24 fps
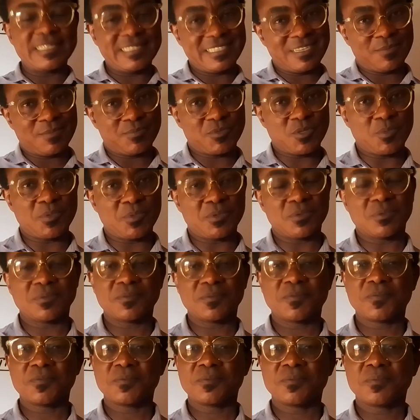acceptable.
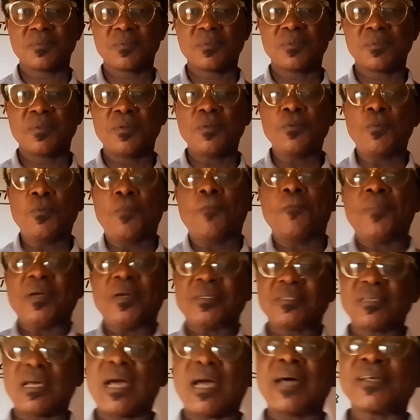
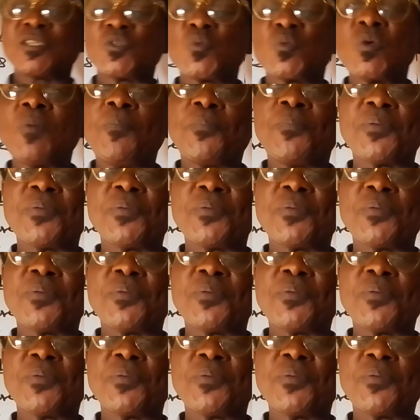But as we